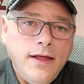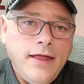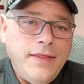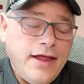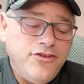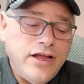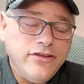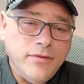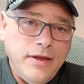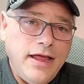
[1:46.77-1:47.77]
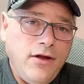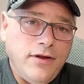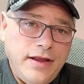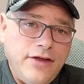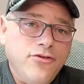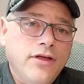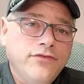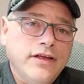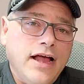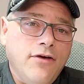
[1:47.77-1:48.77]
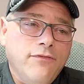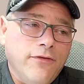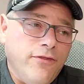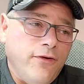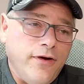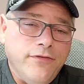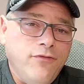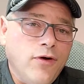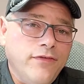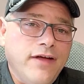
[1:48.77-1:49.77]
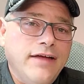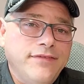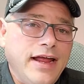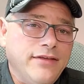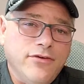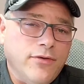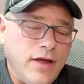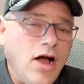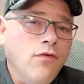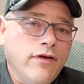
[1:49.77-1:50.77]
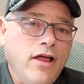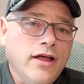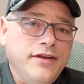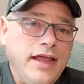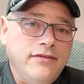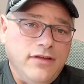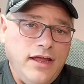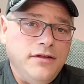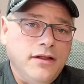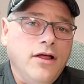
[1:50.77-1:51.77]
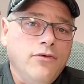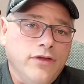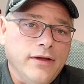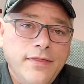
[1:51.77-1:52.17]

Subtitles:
And that check's can be held in that trust account for 30 to 45 days or however long it takes to get to closing.